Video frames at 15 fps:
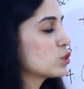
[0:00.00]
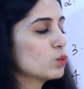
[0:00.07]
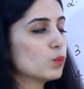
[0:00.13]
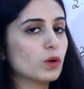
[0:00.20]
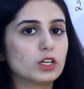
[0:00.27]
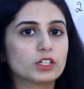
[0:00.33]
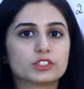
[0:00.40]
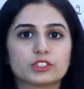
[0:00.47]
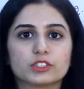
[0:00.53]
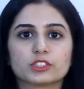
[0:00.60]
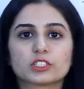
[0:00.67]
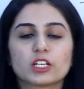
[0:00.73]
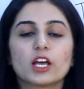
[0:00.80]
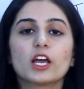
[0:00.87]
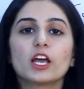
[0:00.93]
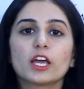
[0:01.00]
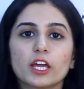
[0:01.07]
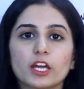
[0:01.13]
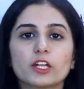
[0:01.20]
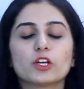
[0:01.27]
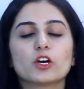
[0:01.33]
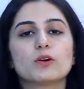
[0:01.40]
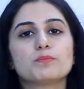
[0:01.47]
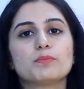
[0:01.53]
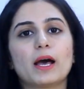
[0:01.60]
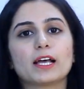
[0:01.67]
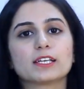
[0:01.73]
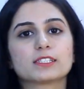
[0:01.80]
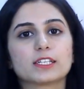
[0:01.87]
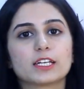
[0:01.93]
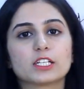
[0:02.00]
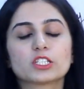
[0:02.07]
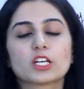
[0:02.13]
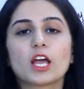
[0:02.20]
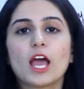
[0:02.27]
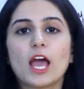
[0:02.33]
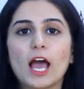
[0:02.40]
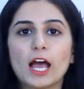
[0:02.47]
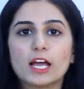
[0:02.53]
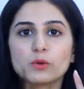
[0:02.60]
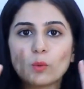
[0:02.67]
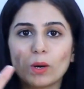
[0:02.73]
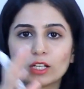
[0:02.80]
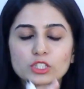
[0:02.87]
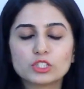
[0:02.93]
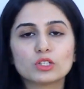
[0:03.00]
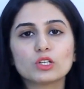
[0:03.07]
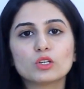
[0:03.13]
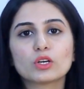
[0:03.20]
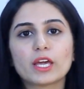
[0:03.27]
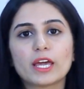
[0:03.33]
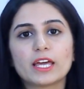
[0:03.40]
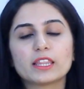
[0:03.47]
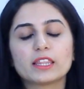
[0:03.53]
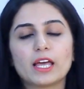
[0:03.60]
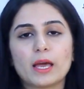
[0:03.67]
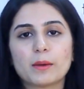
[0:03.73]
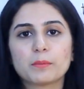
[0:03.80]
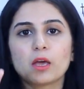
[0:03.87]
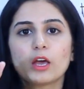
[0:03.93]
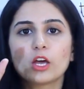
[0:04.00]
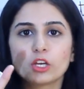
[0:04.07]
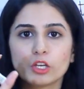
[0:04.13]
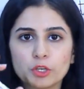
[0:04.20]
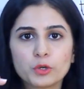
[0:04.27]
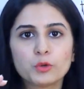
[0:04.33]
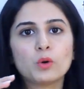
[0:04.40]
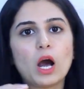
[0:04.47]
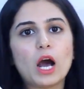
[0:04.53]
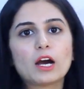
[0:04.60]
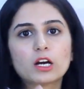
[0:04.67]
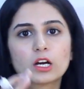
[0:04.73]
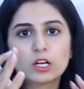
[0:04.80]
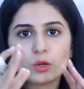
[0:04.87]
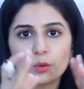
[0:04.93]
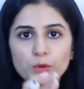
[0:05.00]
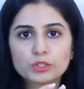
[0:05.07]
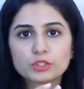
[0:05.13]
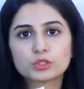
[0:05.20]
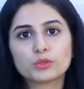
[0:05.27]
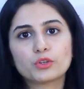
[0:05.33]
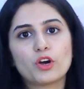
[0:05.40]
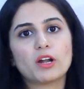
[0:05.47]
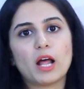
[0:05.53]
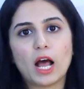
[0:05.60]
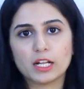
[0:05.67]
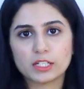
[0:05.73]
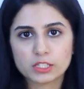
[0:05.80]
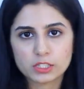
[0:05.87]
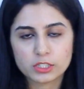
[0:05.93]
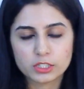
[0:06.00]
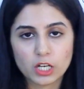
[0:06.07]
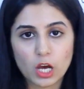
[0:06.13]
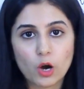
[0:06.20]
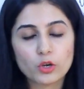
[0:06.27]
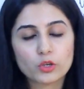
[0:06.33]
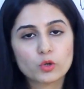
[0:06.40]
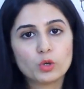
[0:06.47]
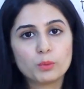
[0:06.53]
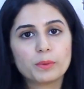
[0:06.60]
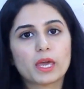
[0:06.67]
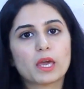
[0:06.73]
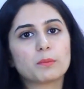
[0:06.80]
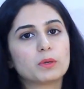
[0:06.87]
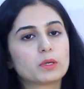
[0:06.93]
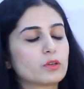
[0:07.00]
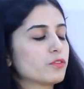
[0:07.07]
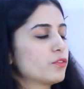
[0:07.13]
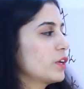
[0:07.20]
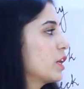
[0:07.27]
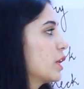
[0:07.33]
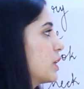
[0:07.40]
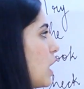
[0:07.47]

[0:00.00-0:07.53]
versions in your passage, and once you locate them, you are close to your answer. Now you will be able to figure